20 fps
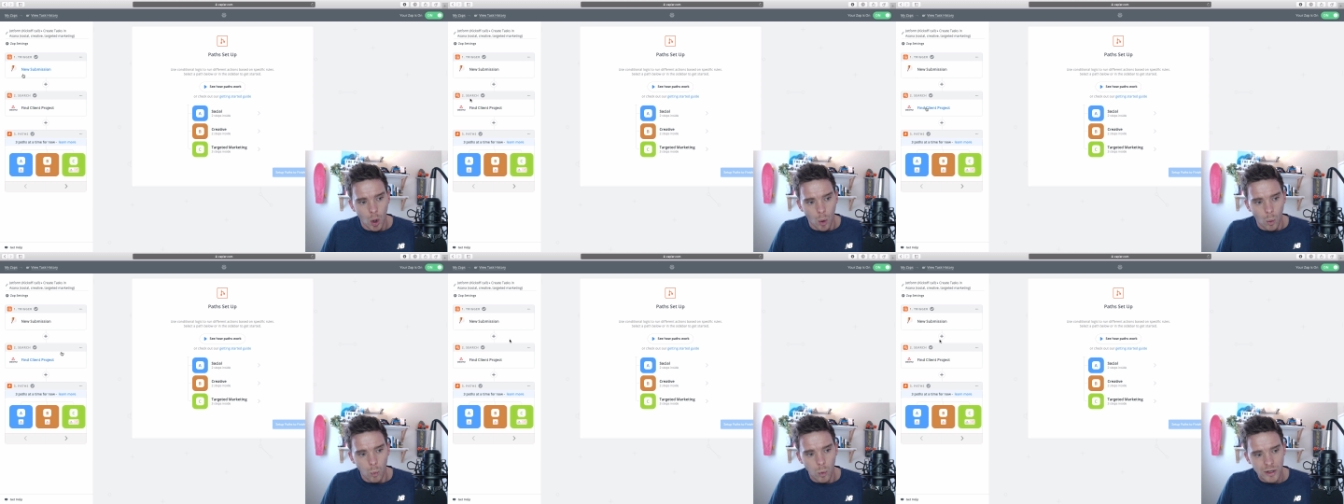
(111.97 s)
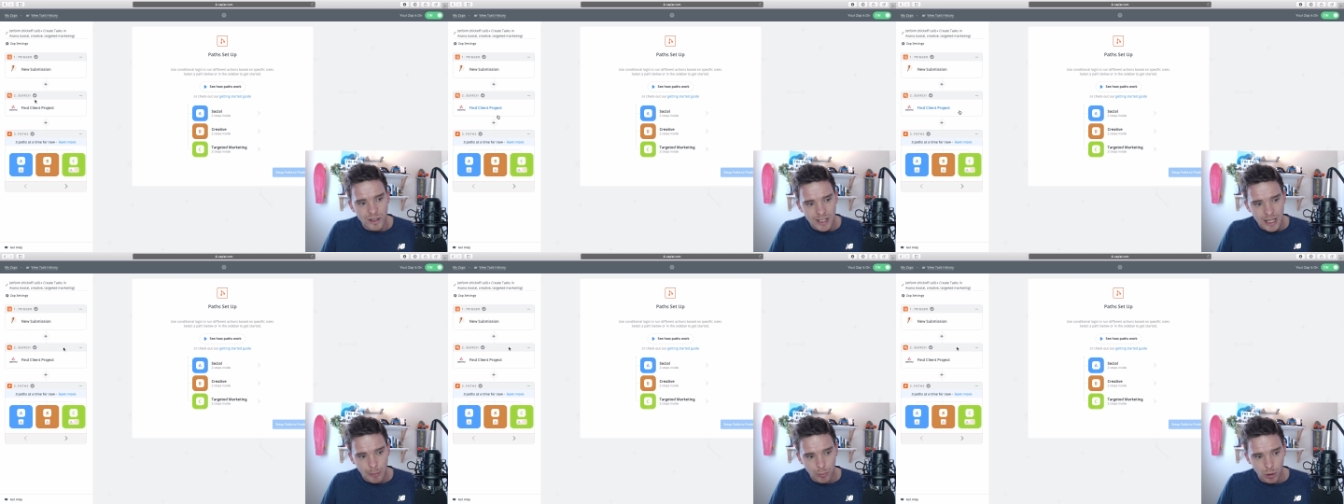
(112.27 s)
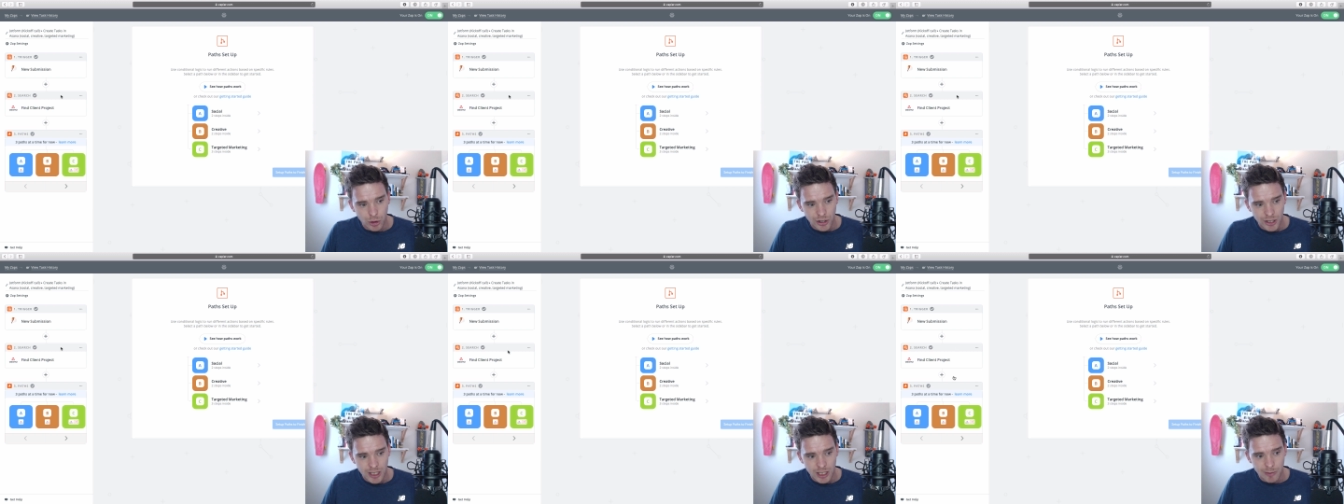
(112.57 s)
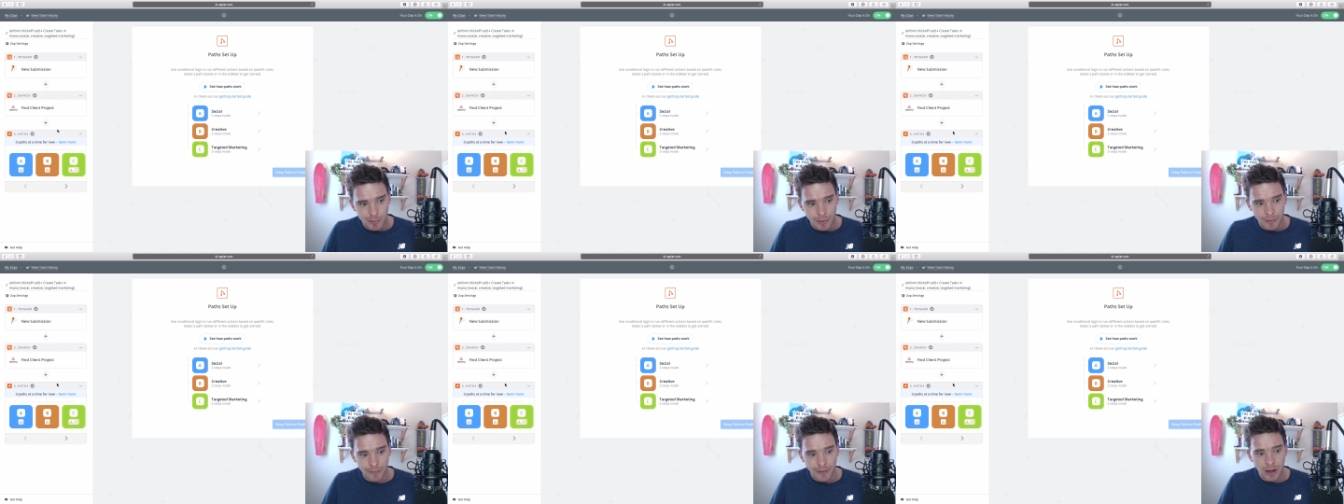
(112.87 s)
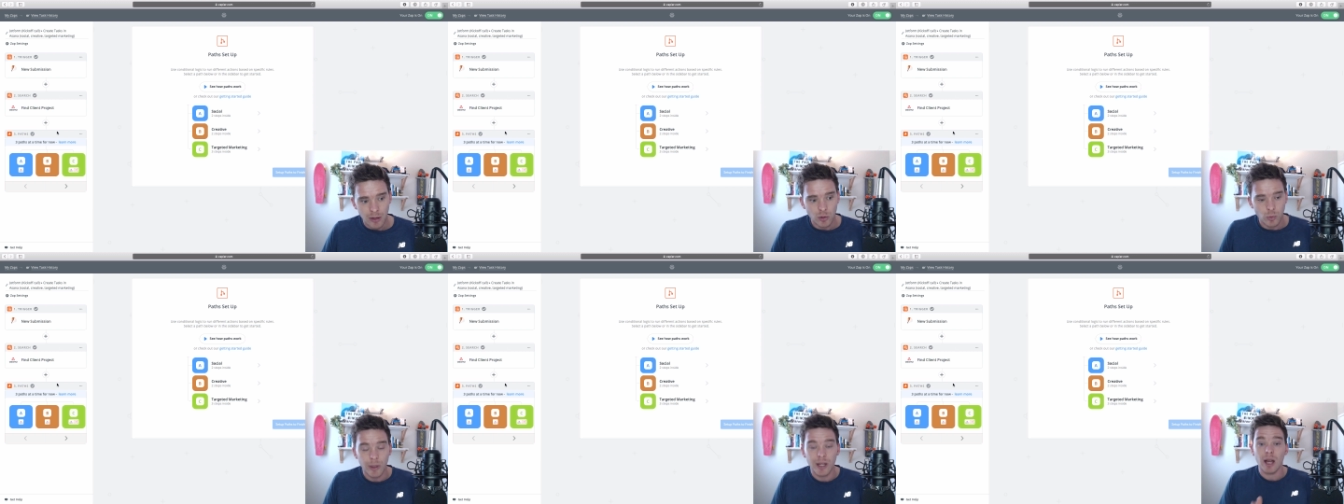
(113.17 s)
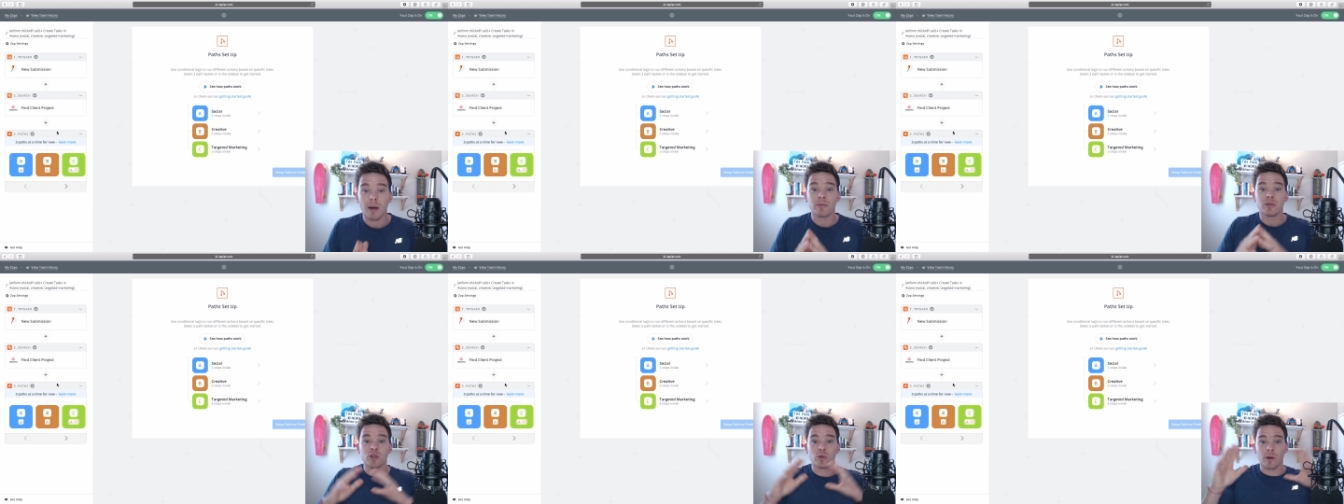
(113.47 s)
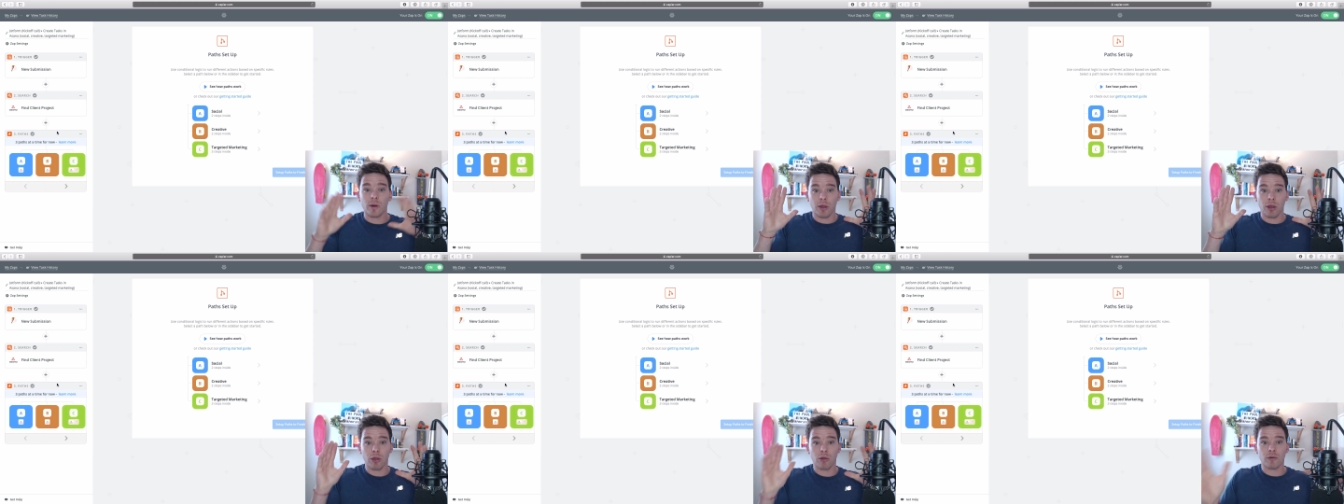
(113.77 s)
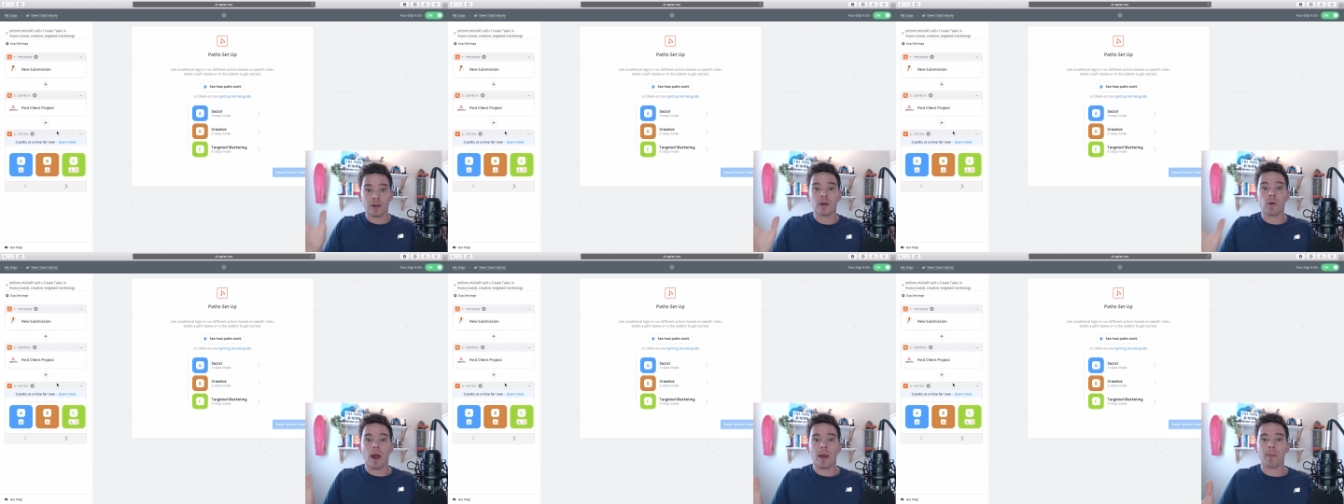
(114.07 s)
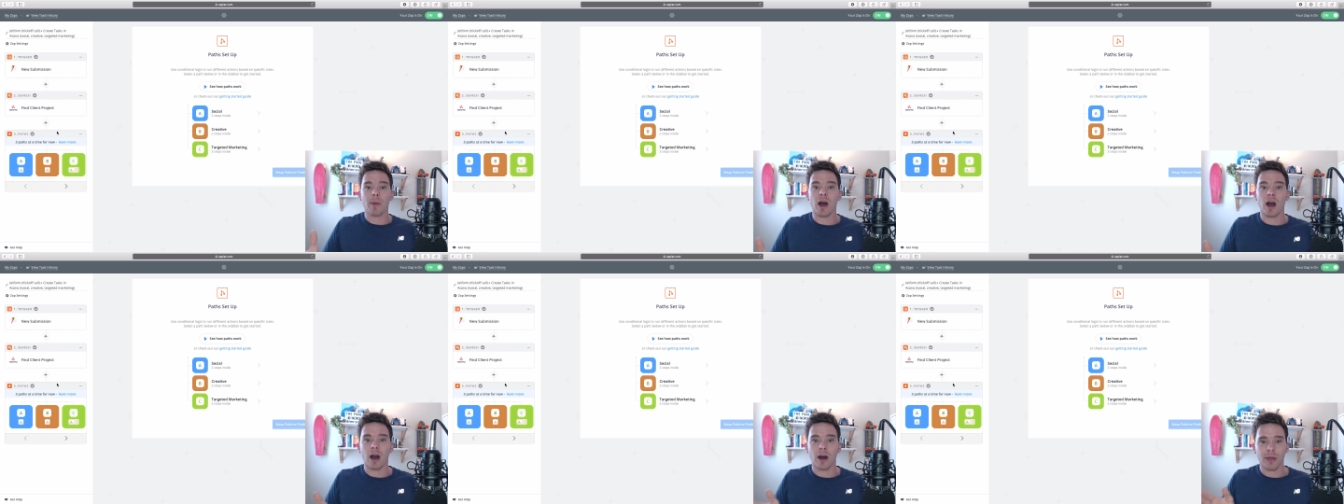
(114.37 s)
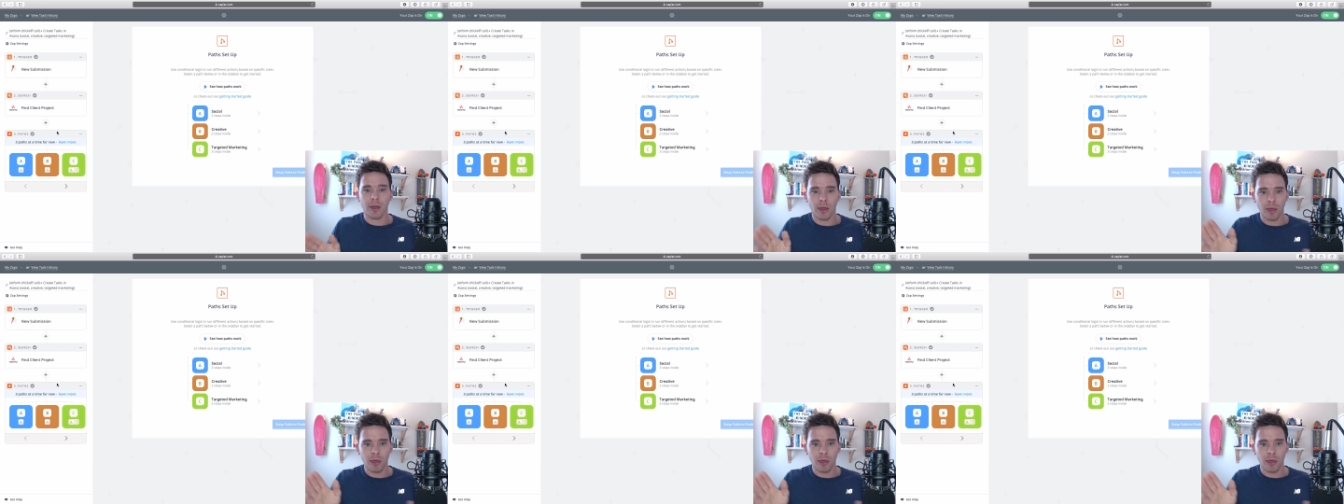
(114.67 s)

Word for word: Once that project has been found, we come to a three-way path,